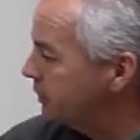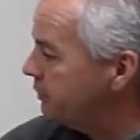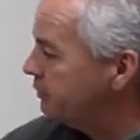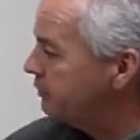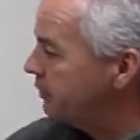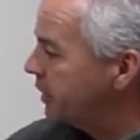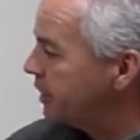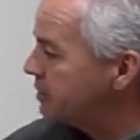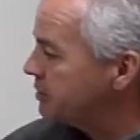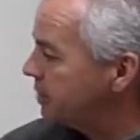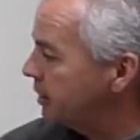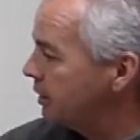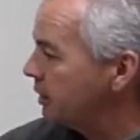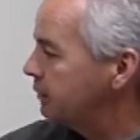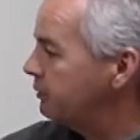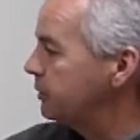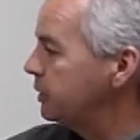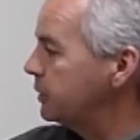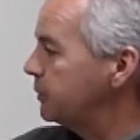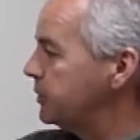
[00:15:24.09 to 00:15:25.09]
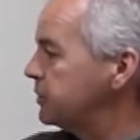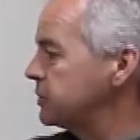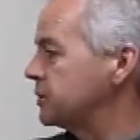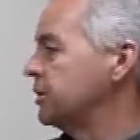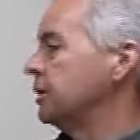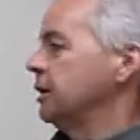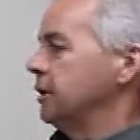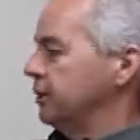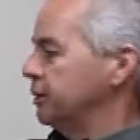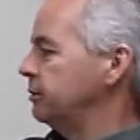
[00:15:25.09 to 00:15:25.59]
defects, like if there was,
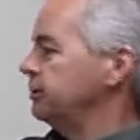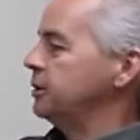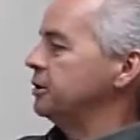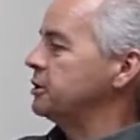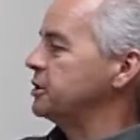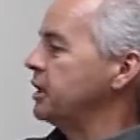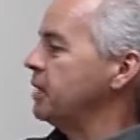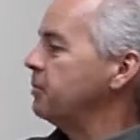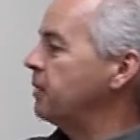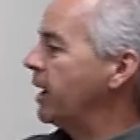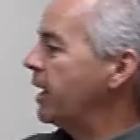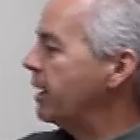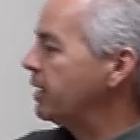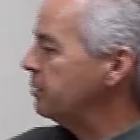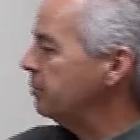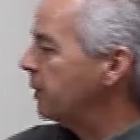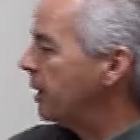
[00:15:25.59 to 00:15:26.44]
let's say, my